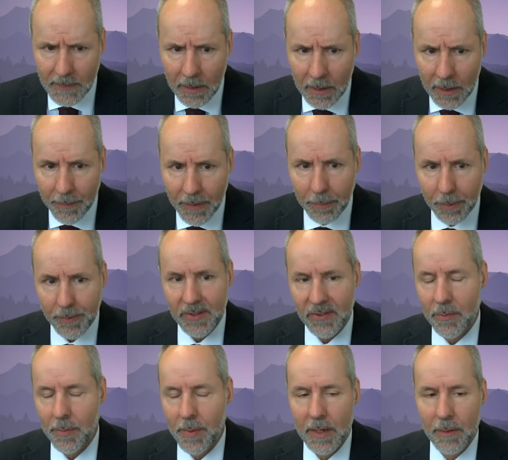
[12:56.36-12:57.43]
that
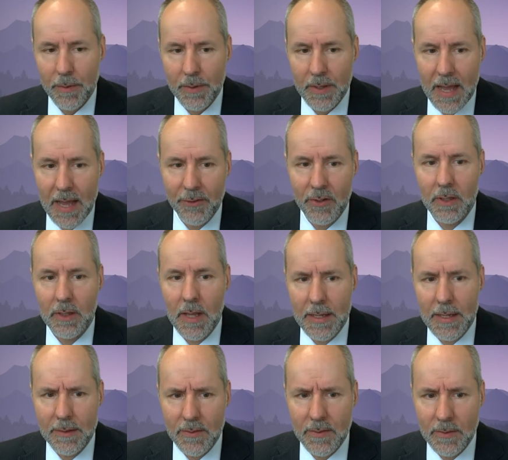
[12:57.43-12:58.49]
participated with the Action
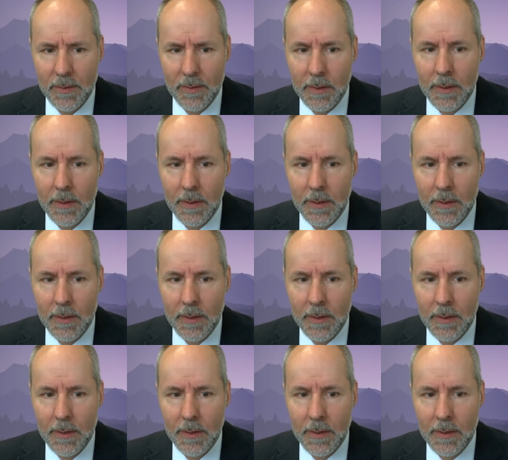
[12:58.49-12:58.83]
Alliance.